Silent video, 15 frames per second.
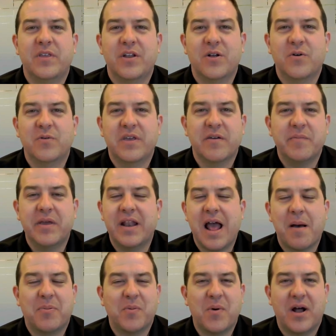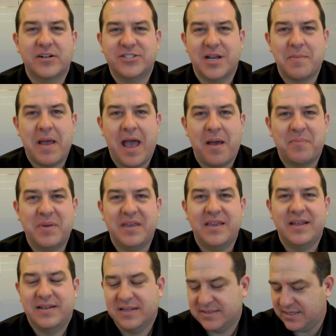Give me an Apple Watch. I'm happy. It
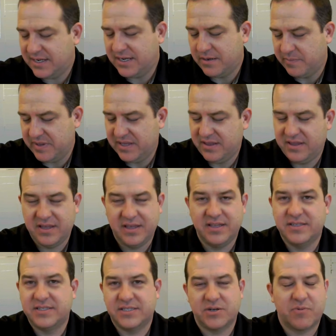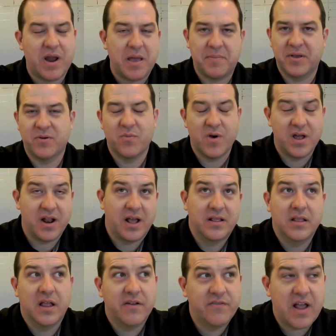doesn't need to be the ceramic one. I'd
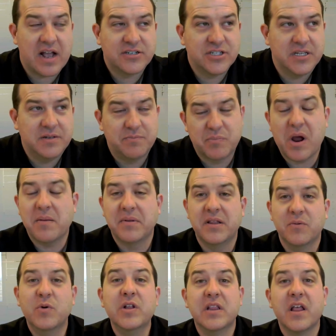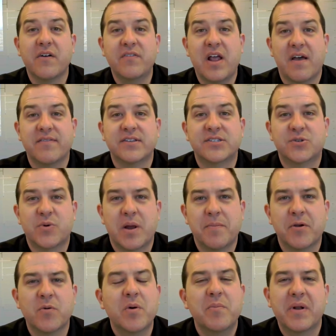love to, actually probably would love to have the ceramic
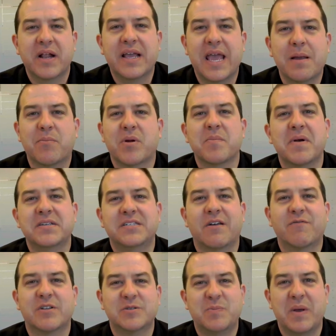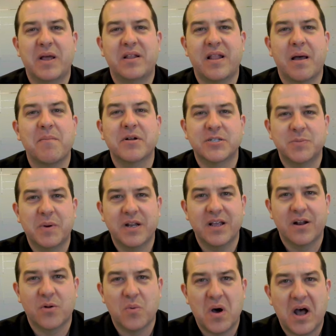one, but I can't bring myself to spend that much money on a
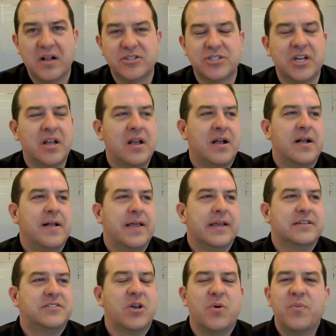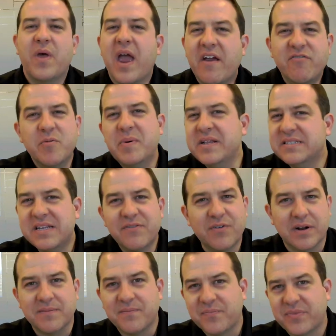watch. So everybody's different.
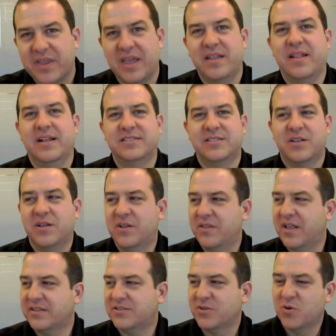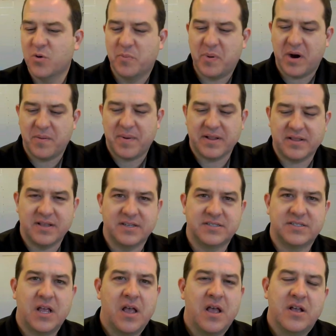And that's the cool part about this.
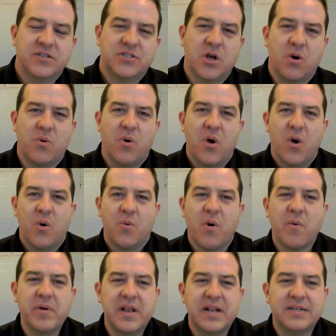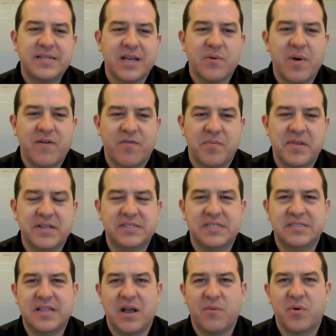So what we need to take away from this is
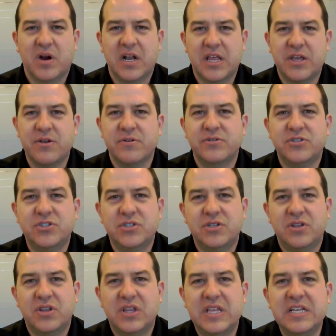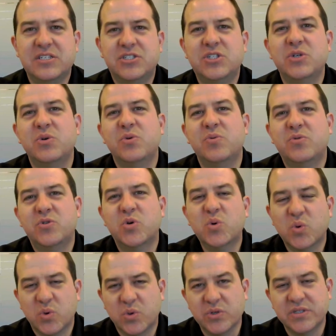that we're going to use these 2
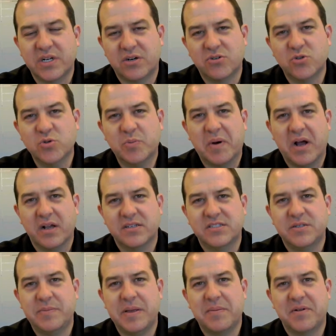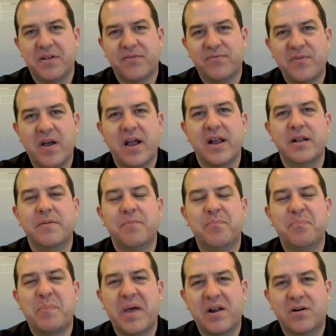tools in our toolbox to be able to find
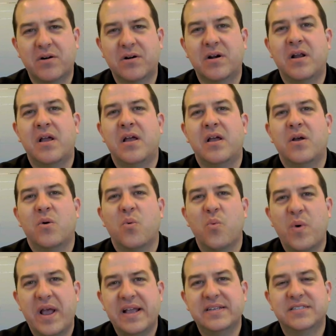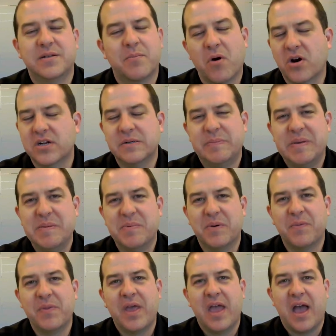better ways to market to people.
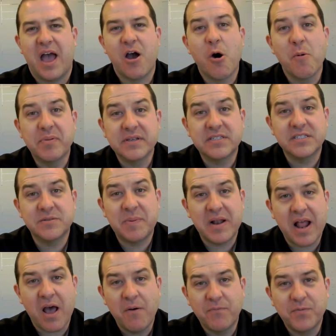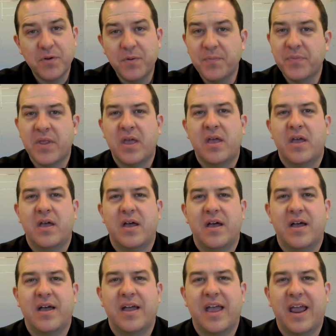I hope this has been helpful,
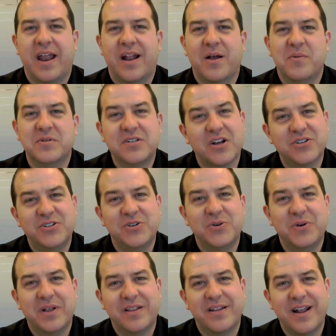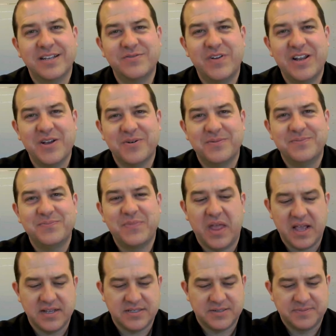and I will talk to you in the next video.
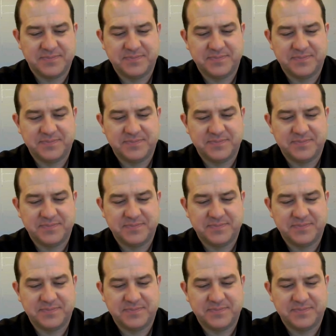Thanks.